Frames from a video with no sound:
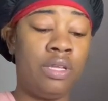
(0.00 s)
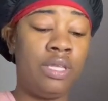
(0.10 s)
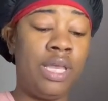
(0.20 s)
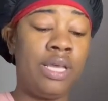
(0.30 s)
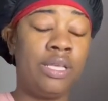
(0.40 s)

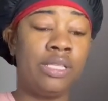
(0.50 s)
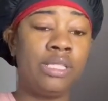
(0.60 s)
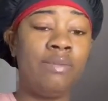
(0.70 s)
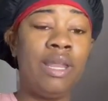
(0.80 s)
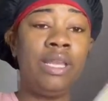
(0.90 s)
Yeah,
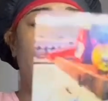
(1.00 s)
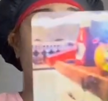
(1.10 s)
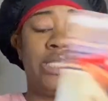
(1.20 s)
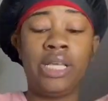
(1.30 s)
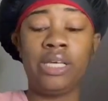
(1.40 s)
somebody
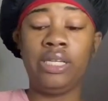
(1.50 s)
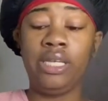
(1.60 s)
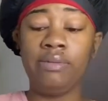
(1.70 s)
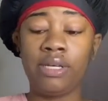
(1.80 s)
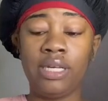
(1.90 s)
need to take a
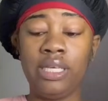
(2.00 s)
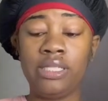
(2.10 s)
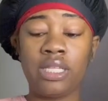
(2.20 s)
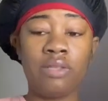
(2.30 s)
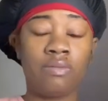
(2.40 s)
deep
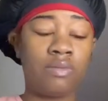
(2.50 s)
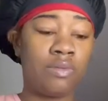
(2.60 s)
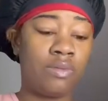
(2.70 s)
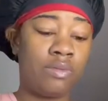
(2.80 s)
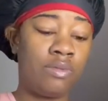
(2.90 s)
cleansing.
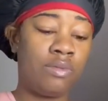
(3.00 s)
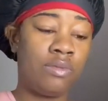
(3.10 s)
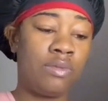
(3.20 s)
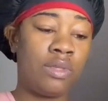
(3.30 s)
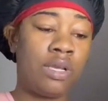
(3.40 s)

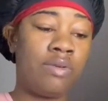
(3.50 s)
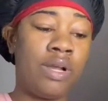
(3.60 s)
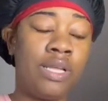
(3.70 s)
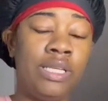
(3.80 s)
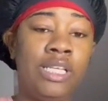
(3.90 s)
All
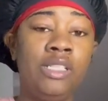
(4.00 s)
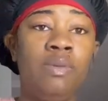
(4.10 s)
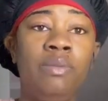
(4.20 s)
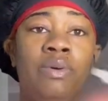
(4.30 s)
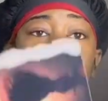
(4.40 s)
right, these
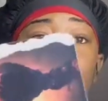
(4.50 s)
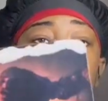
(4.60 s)
people is